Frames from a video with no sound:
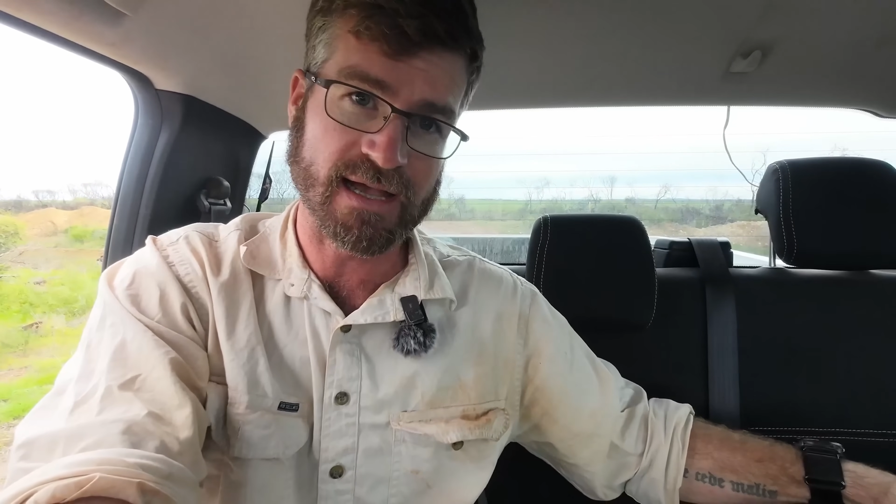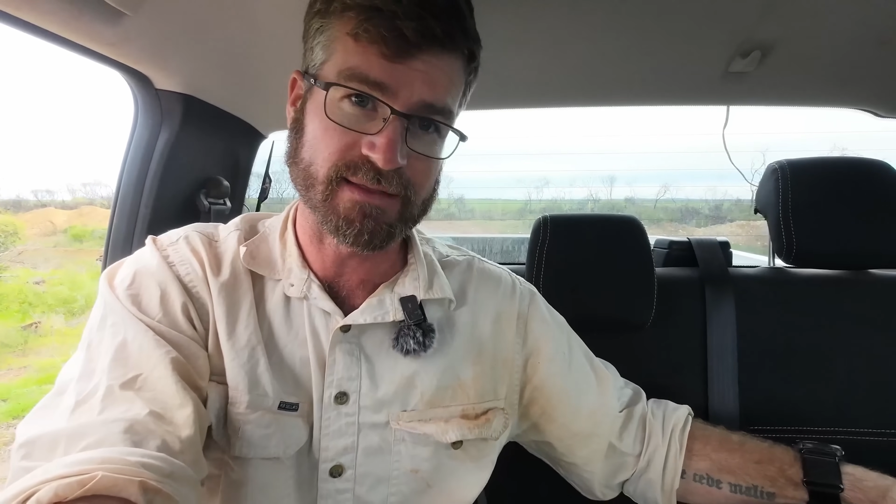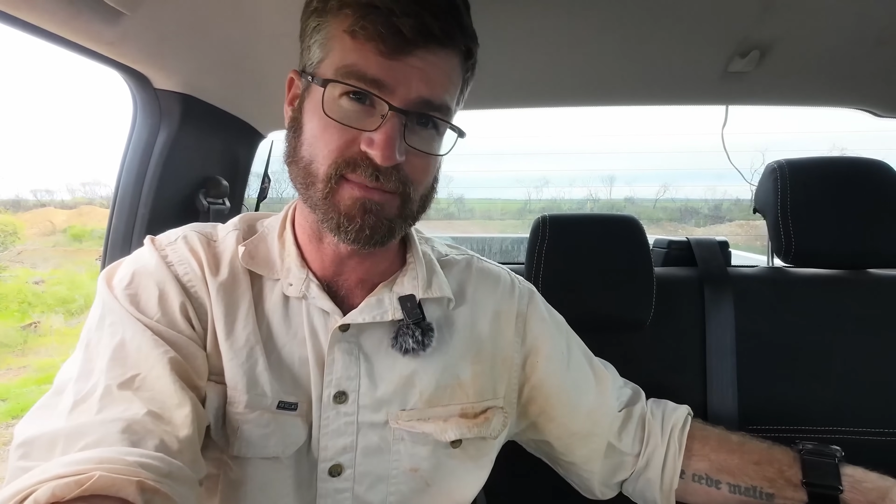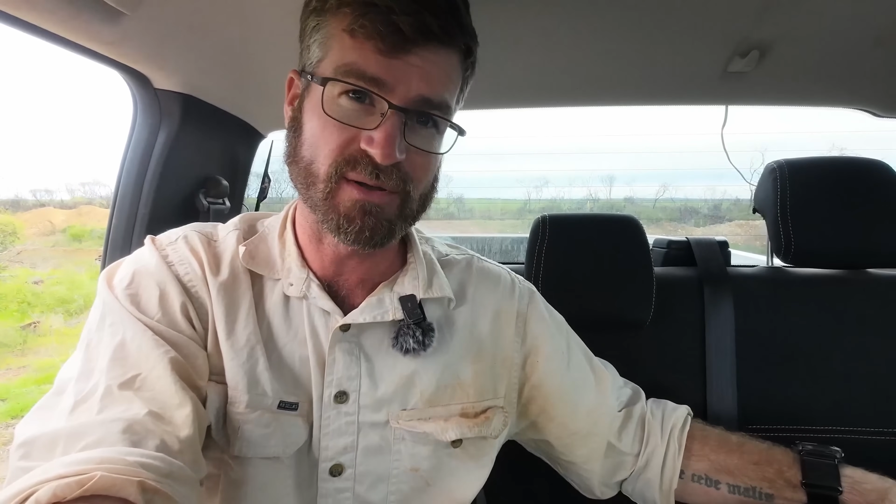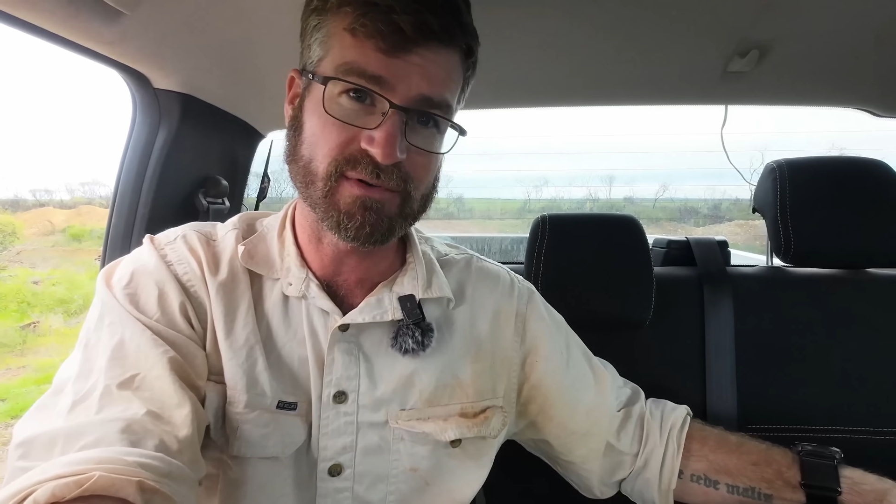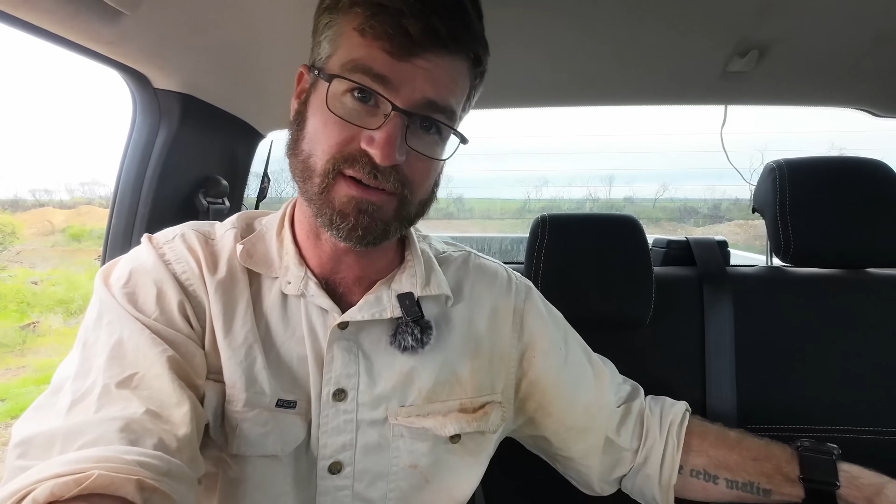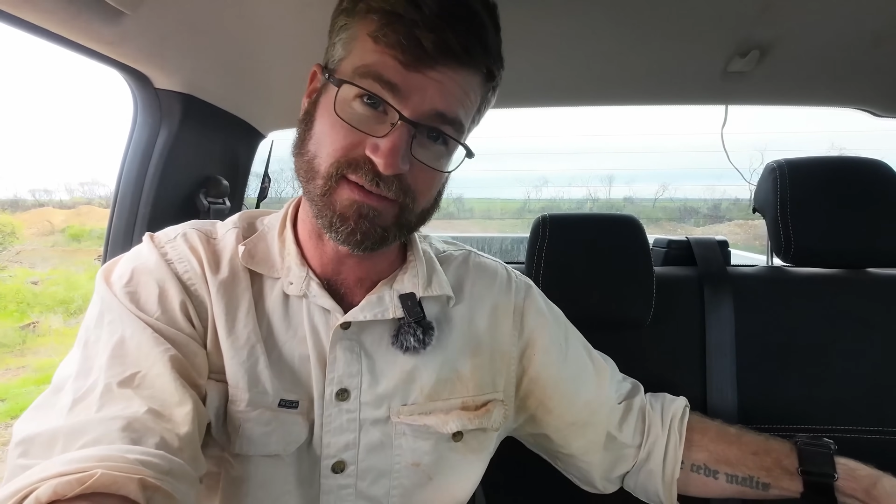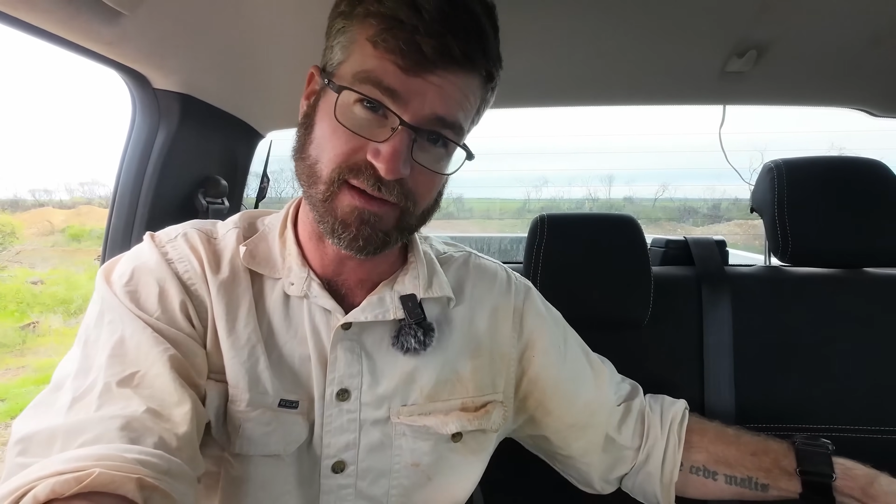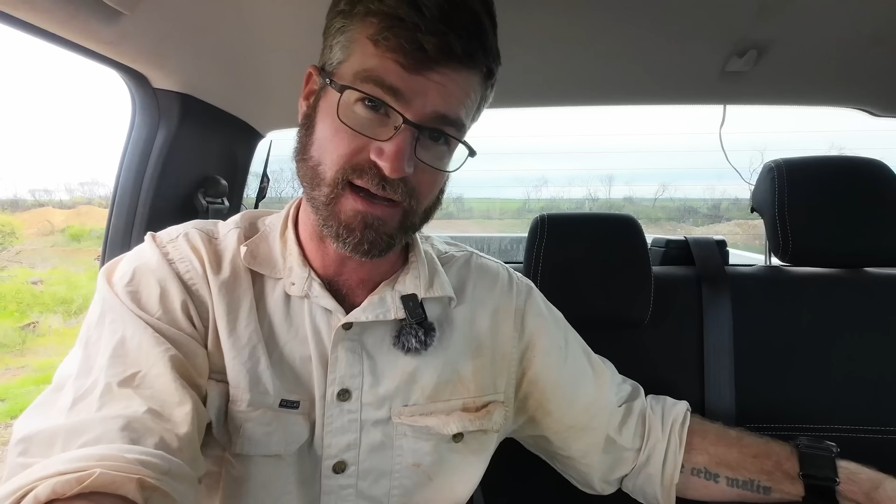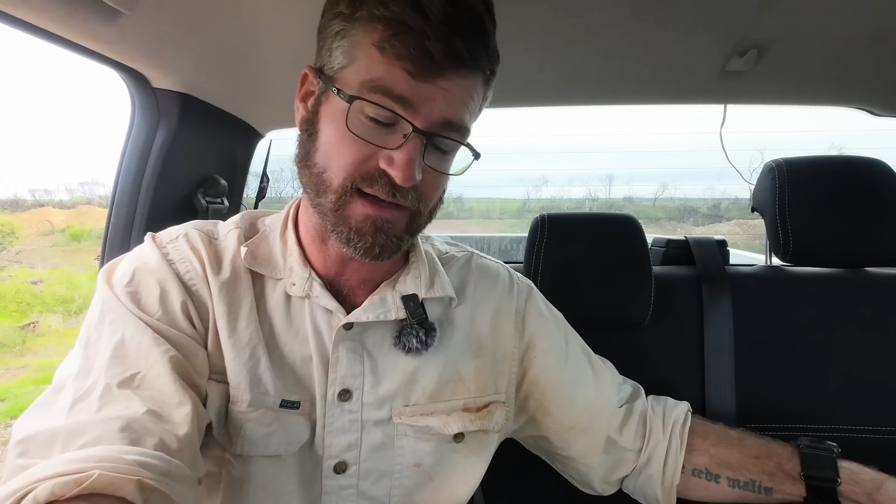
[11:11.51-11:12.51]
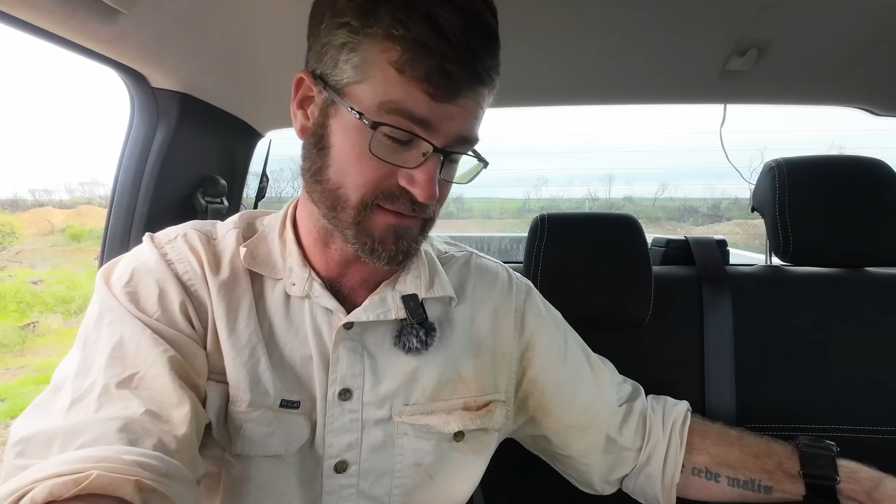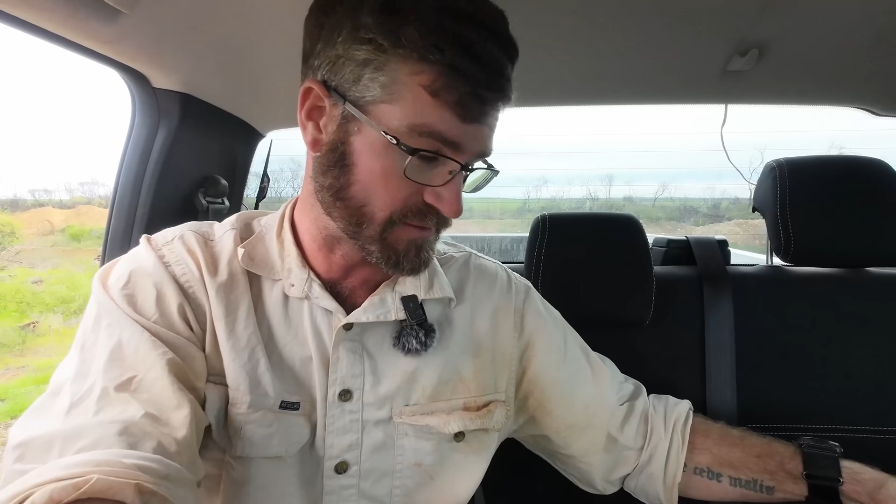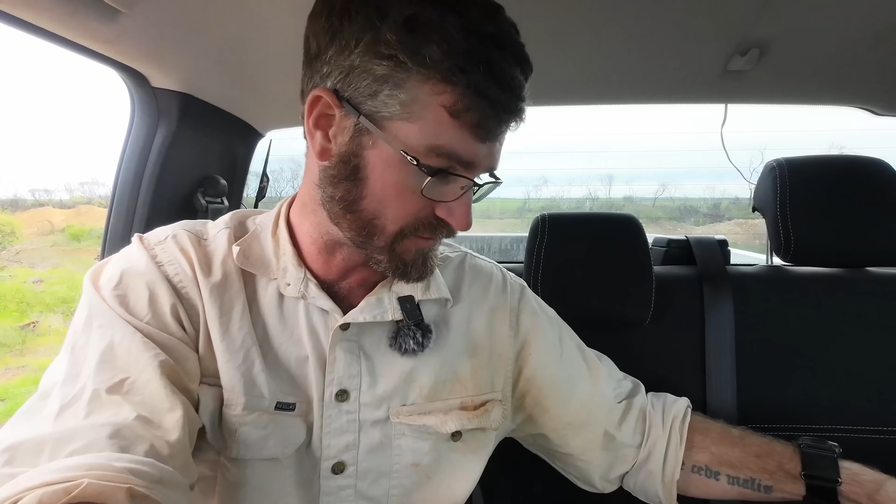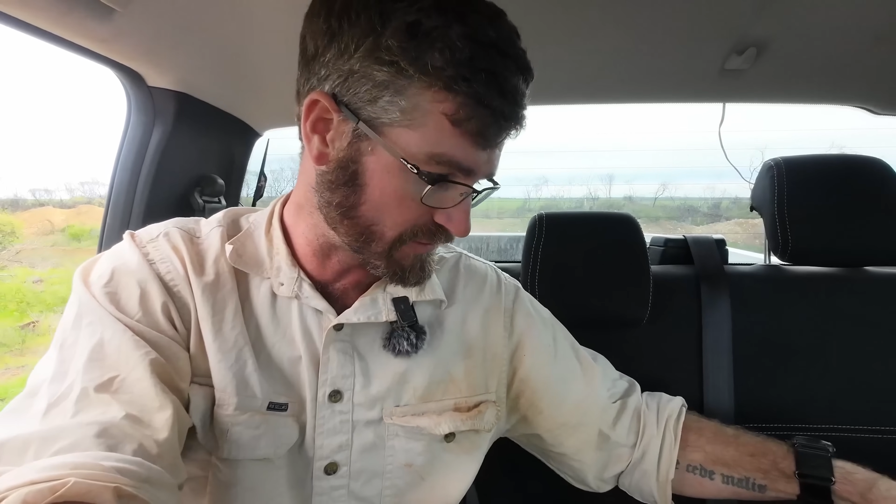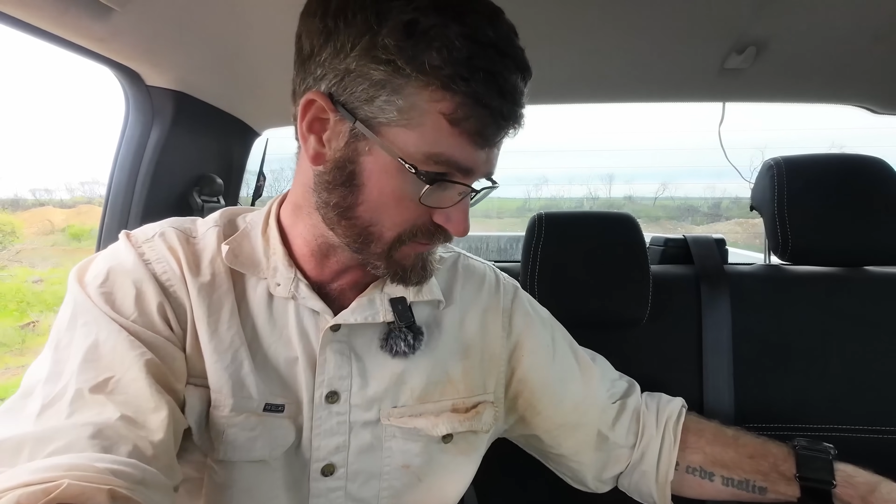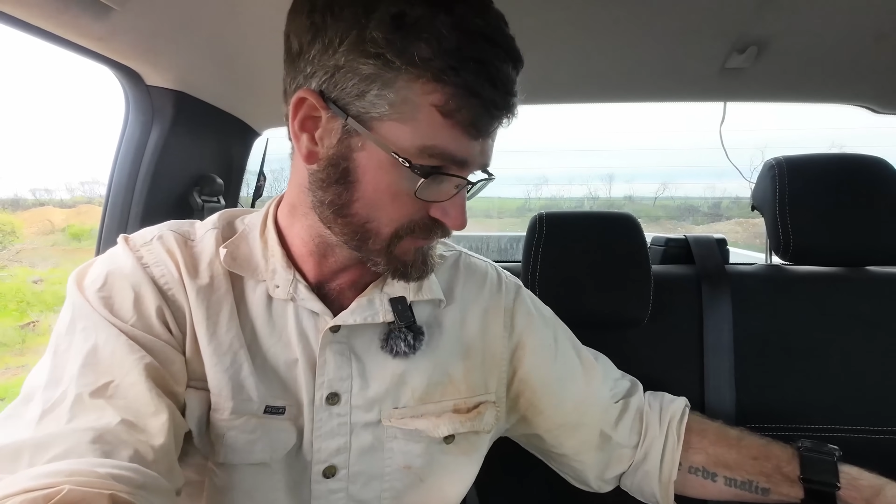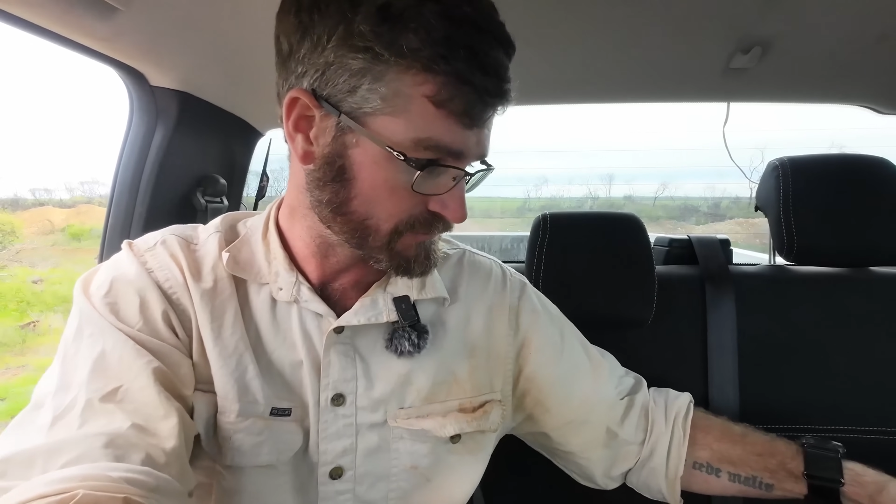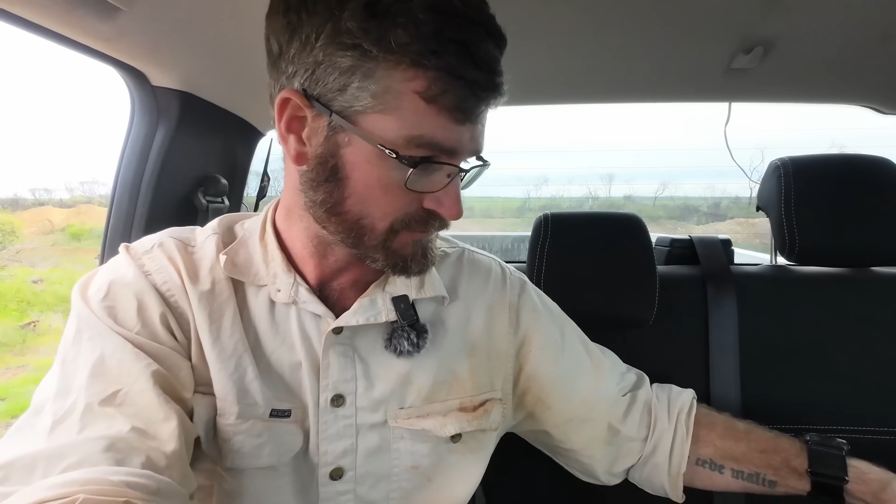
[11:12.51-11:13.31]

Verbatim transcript: at the moment because the car's not on.